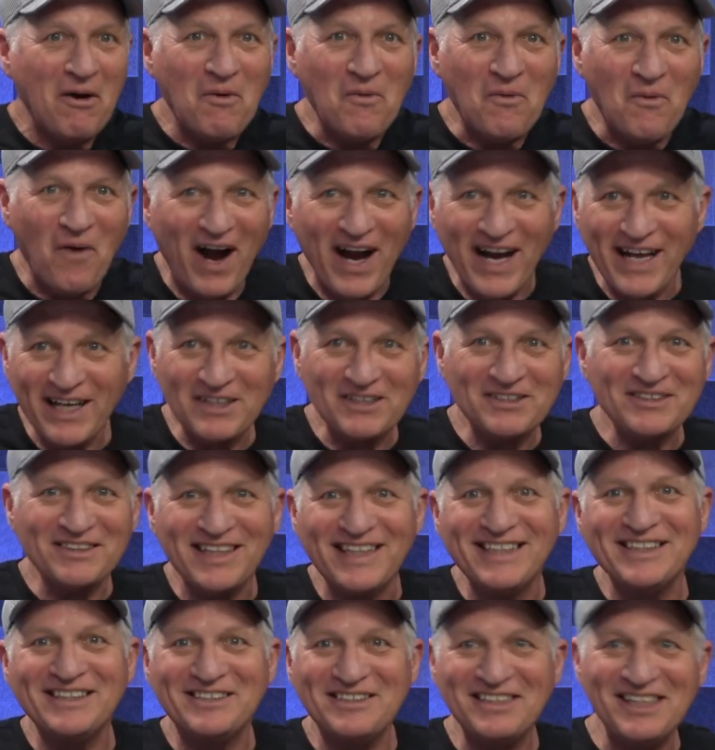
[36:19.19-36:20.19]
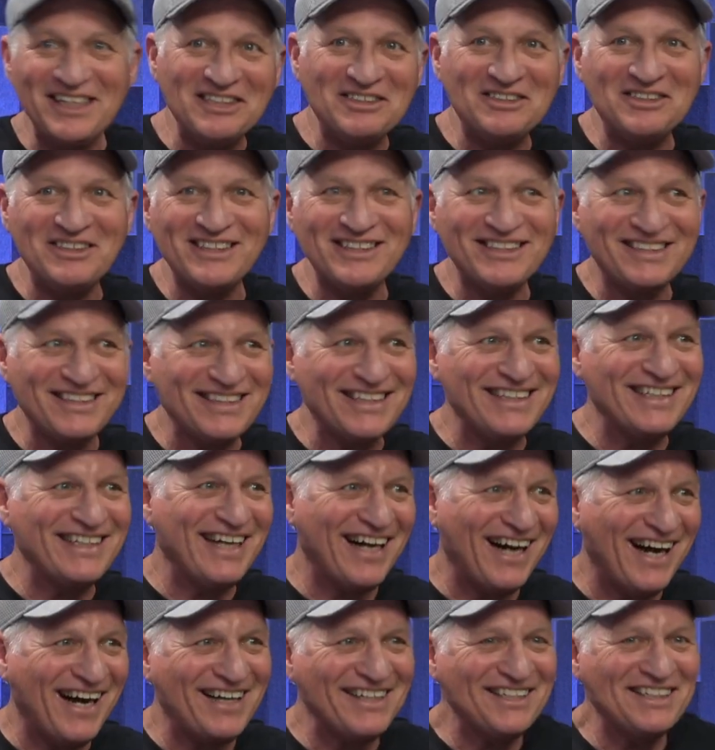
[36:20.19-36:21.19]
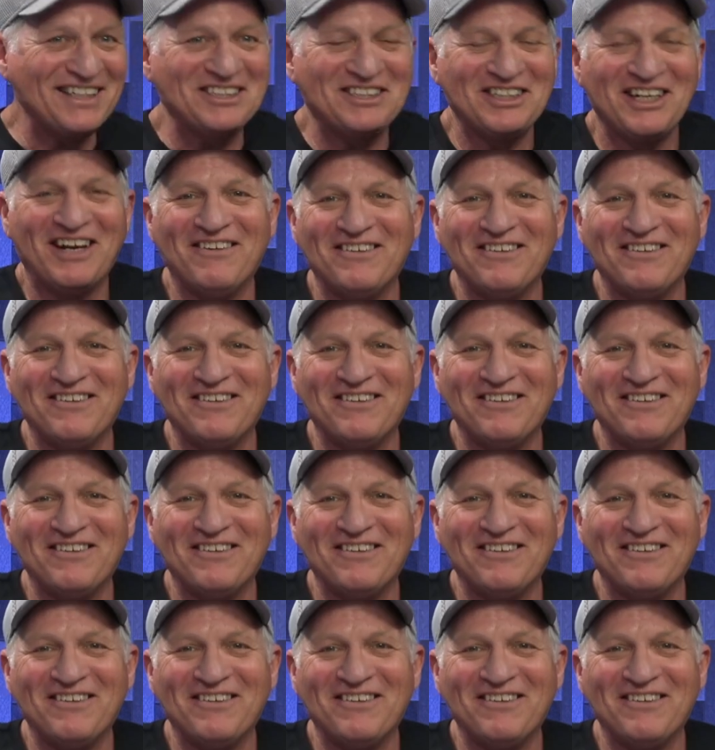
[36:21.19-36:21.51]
why don't they teach this in college?